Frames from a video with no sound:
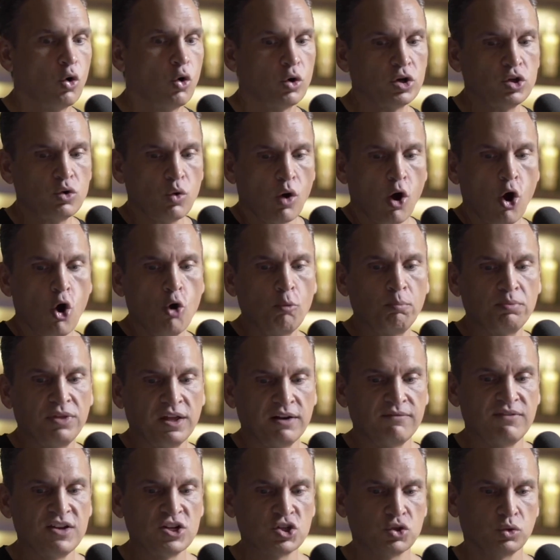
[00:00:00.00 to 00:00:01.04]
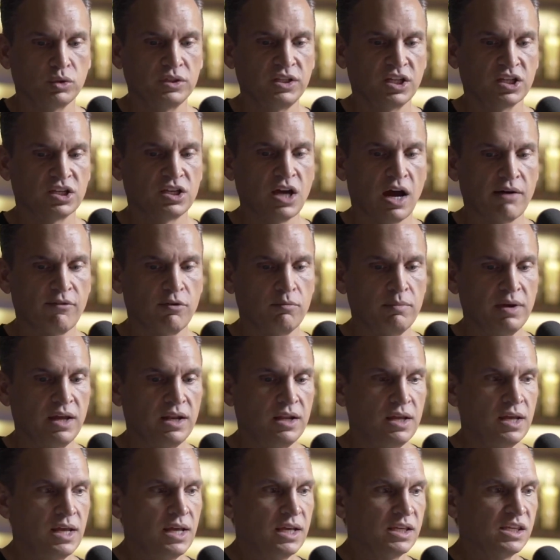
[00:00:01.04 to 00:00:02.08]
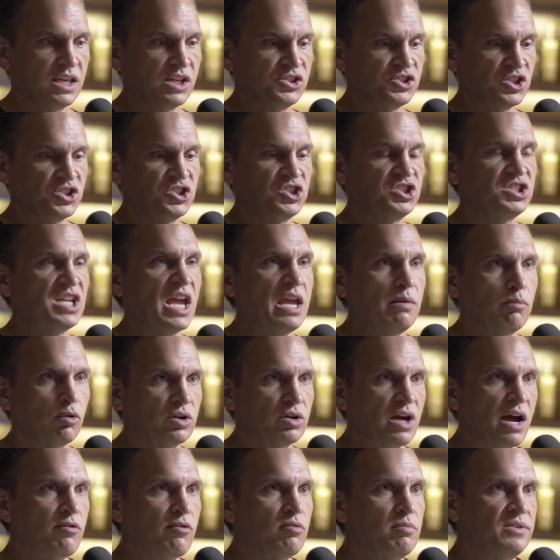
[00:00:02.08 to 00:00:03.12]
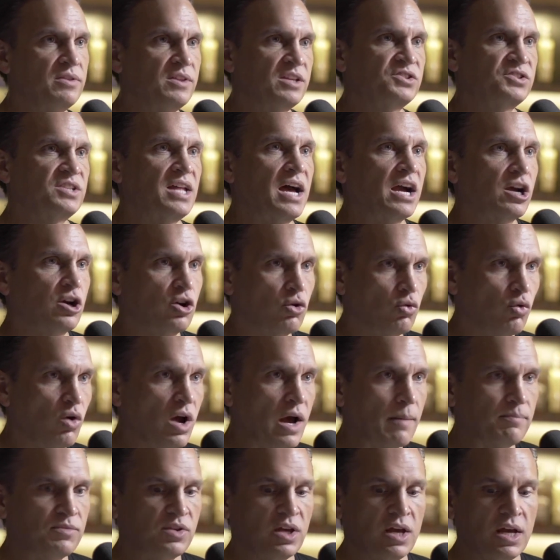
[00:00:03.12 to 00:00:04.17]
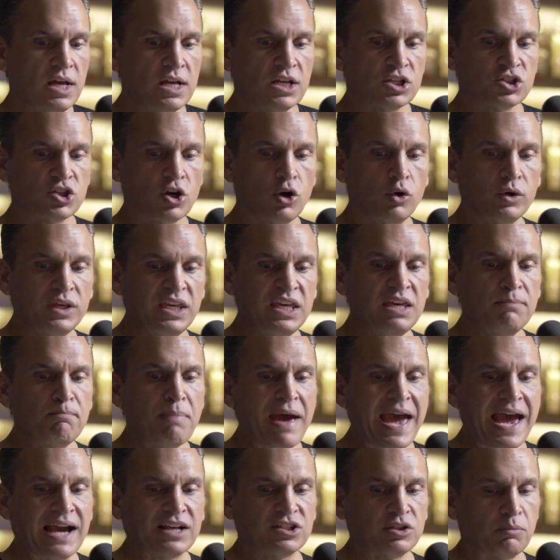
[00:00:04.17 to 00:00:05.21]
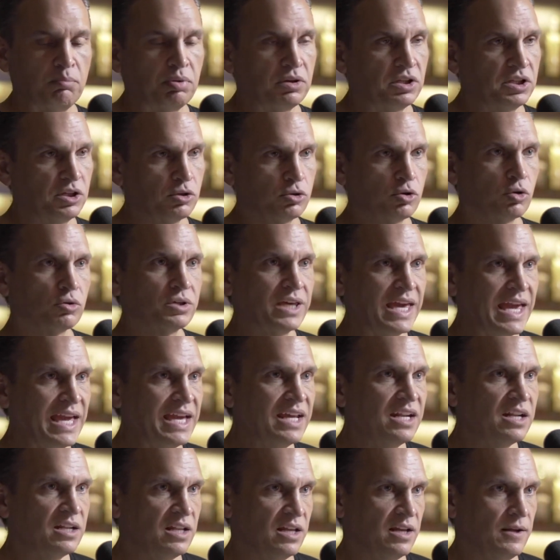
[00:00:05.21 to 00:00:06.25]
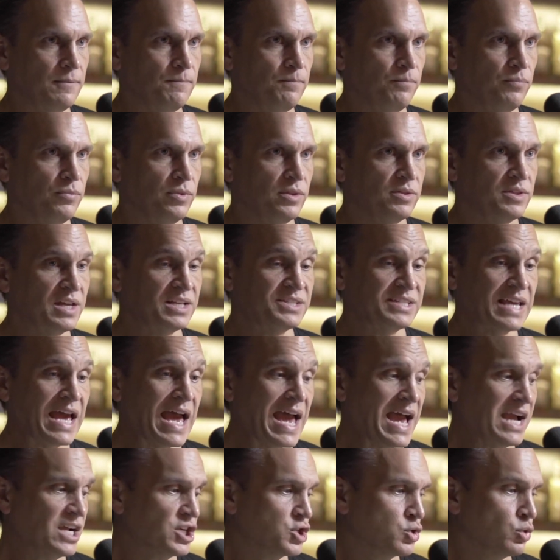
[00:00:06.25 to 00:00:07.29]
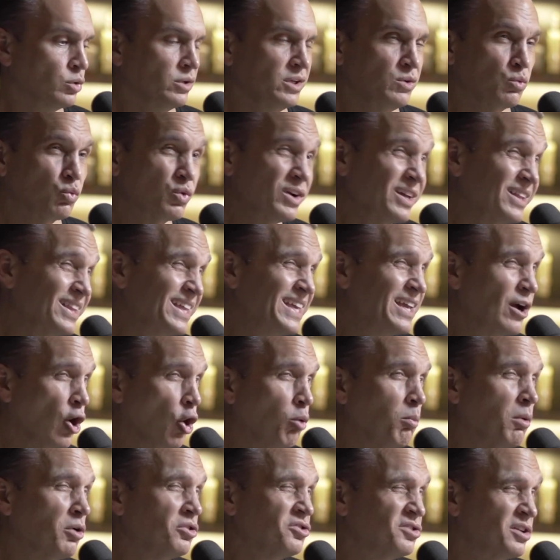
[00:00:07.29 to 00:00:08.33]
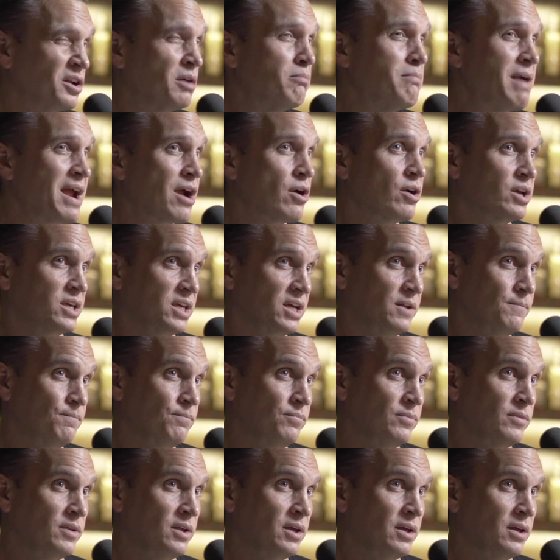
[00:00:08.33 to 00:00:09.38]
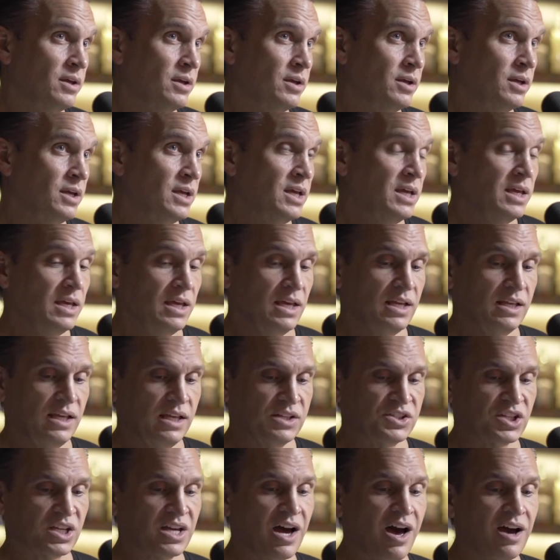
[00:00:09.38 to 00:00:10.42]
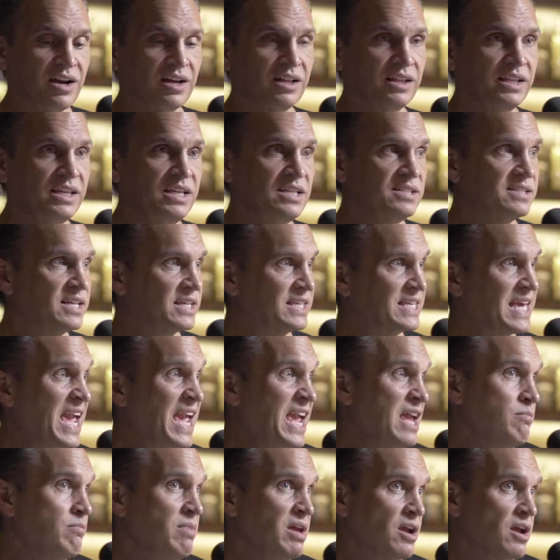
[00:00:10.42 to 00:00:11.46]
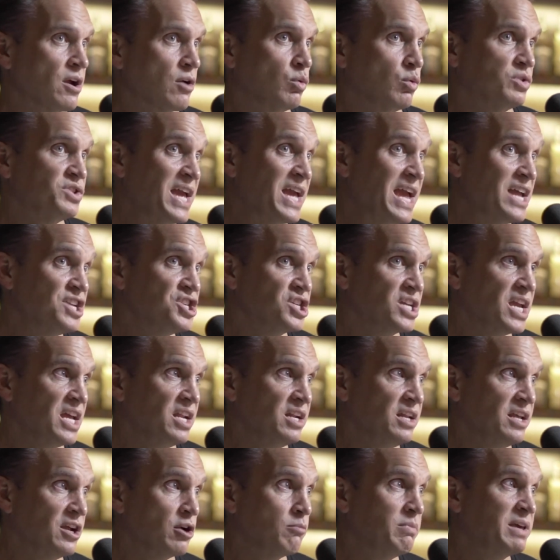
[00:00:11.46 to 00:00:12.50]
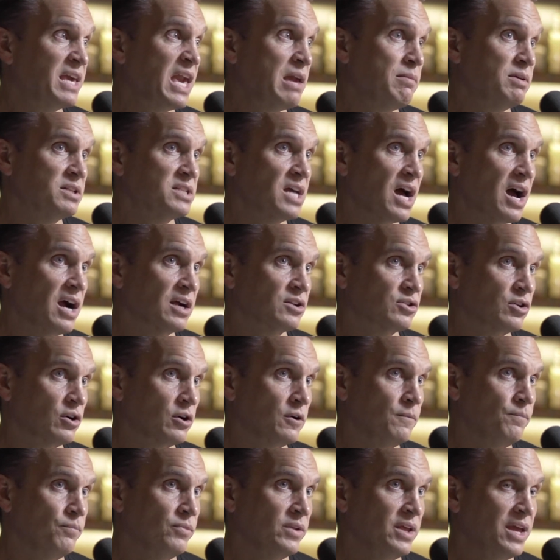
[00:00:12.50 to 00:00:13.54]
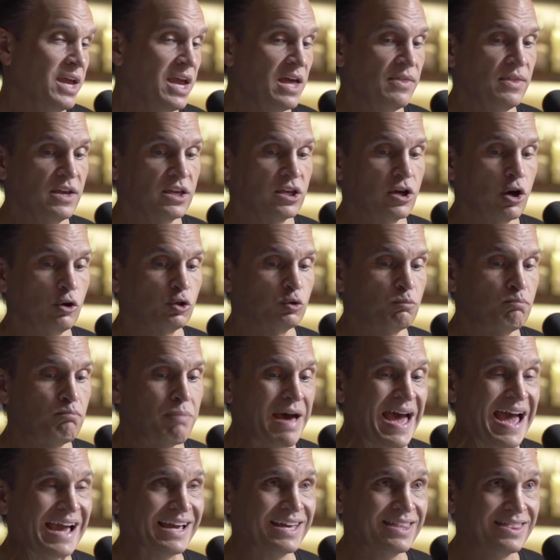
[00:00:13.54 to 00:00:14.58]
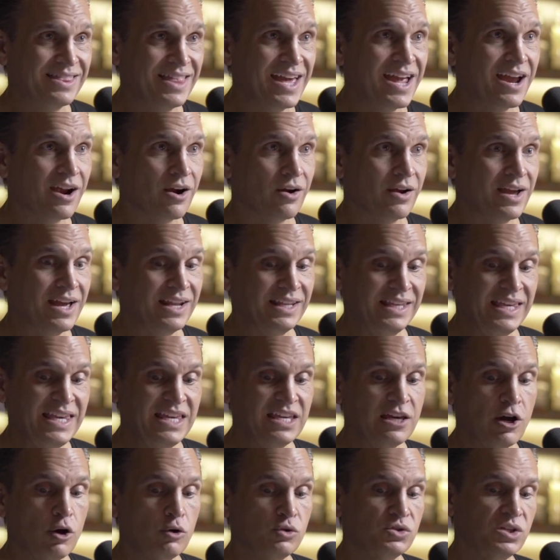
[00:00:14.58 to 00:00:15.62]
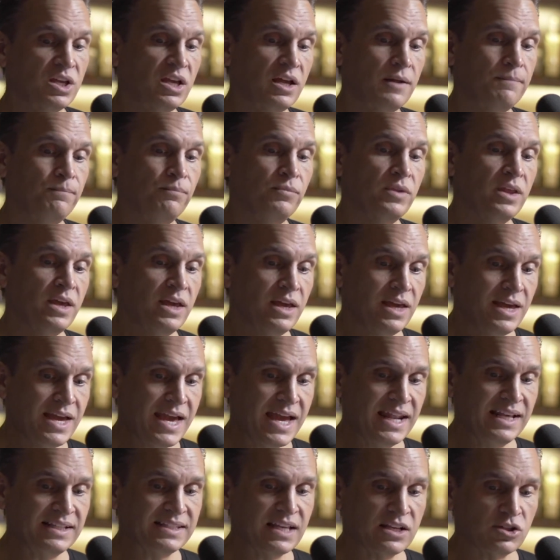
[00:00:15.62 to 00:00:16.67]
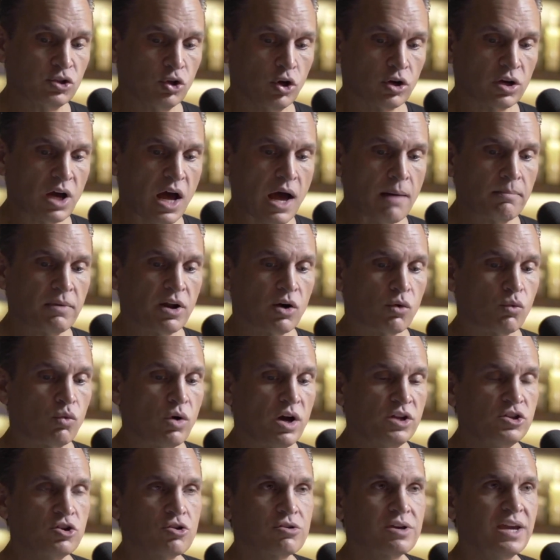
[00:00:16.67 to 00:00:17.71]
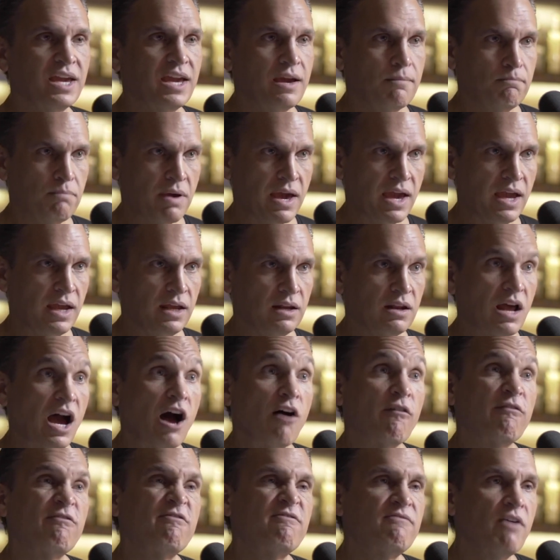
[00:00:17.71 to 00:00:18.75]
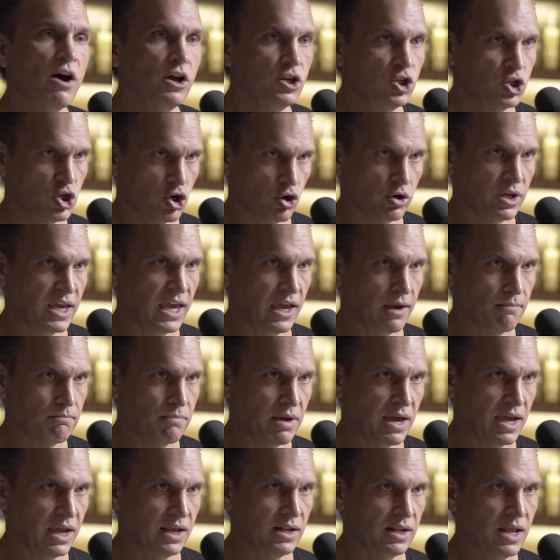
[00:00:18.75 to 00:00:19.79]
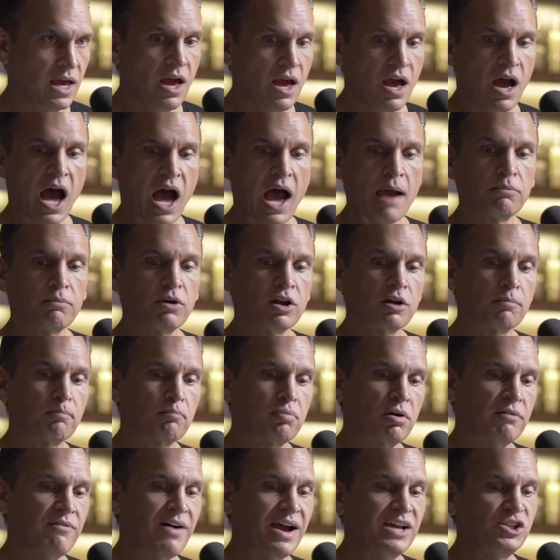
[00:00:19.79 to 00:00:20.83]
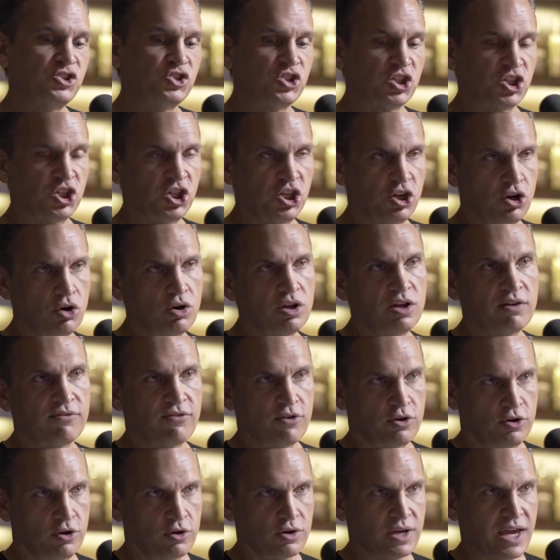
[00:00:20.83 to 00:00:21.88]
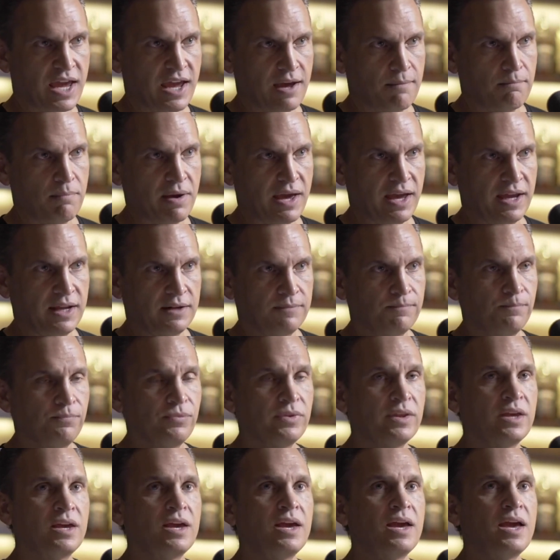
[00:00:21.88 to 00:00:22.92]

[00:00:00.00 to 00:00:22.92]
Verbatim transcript: Or you hope that eventually the government gets a stable government that's not corrupt. So he backs a political candidate mm. that's actually really almost an American. Okay. It, it's a Congolese that came here, was educated here, became a doctor, and then goes back there and he goes in and he says, Look, I'm going to run your campaign. I'll fund your campaign. I'm going to provide security for your campaign.